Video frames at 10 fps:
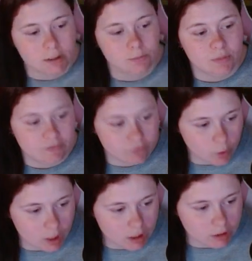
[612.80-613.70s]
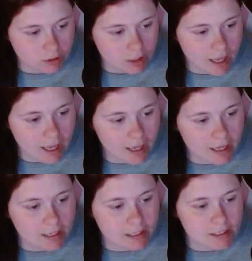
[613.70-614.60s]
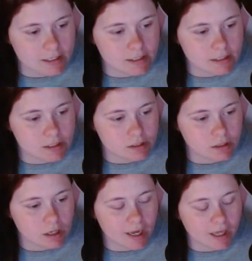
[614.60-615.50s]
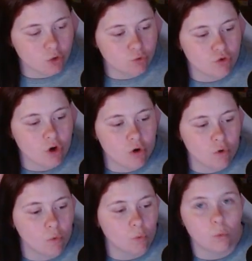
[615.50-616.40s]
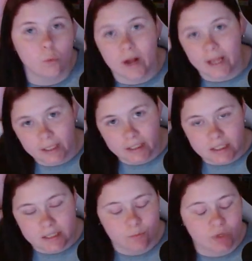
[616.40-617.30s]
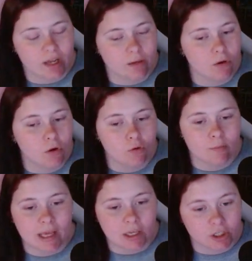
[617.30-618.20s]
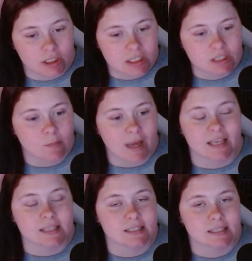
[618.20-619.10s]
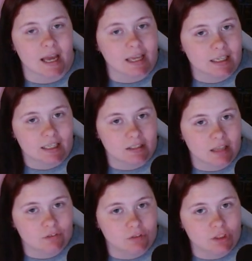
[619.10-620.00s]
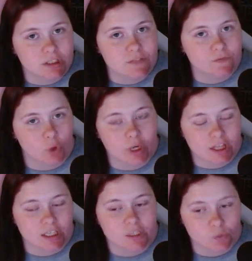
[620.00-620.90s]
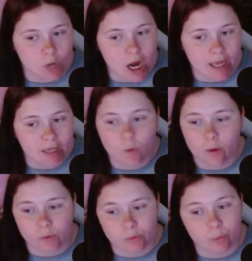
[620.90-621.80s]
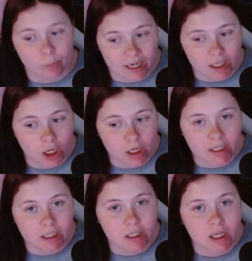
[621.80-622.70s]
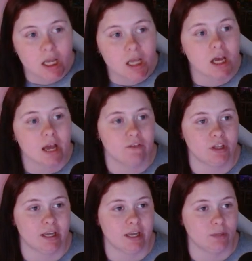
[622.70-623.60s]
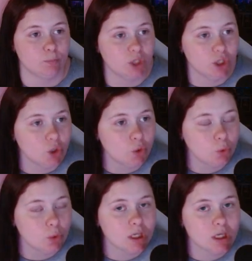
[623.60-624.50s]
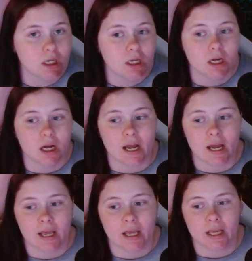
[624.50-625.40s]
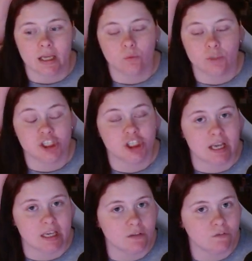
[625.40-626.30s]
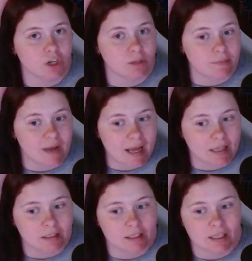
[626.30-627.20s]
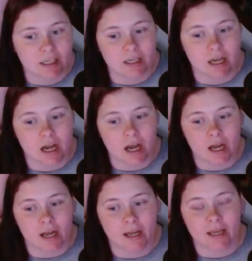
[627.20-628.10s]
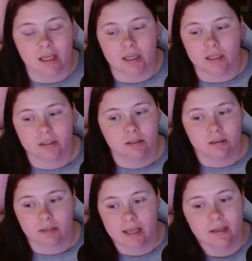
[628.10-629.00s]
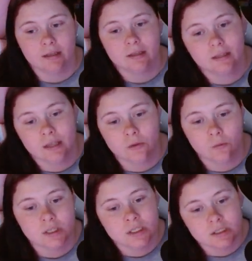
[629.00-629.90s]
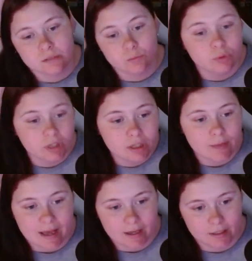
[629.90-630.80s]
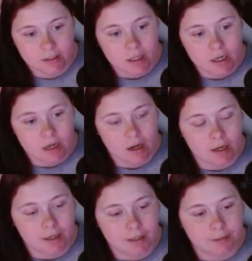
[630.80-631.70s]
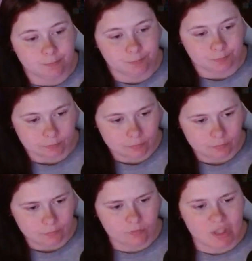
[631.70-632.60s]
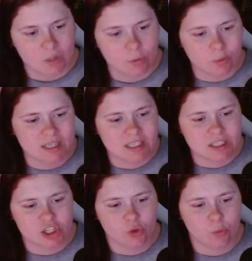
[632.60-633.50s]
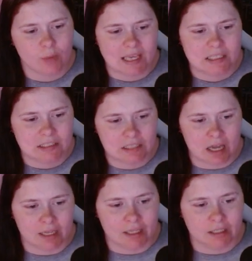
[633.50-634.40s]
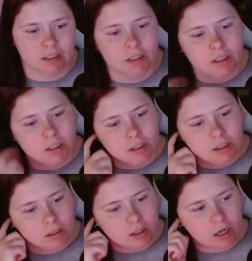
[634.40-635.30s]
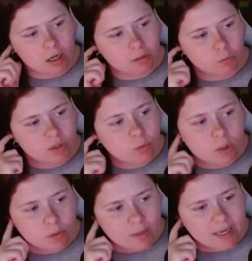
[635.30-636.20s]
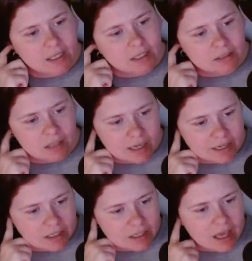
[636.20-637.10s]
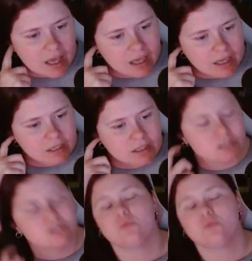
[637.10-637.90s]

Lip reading: before, and I don't know what, but oh my goodness, my anxiety levels for this ride while we were waiting on it, I felt like I had to puke. I was shaking very badly. It was pretty bad. um we went to go wait in line. We were waiting in line, and